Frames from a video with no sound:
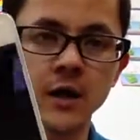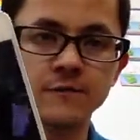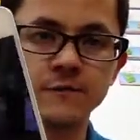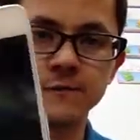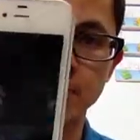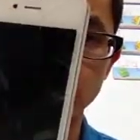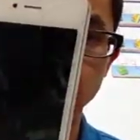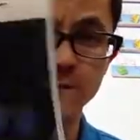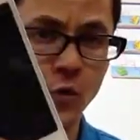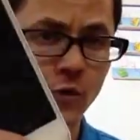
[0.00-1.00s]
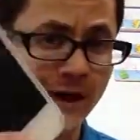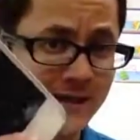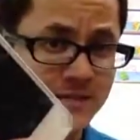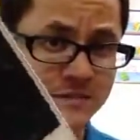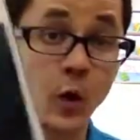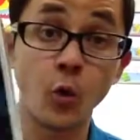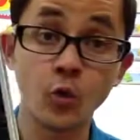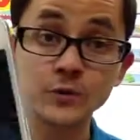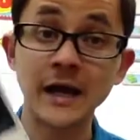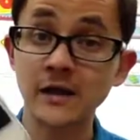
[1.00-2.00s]
iPhone four S, my
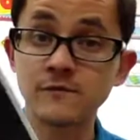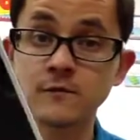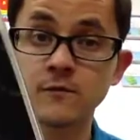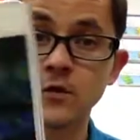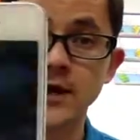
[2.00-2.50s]
old iPhone four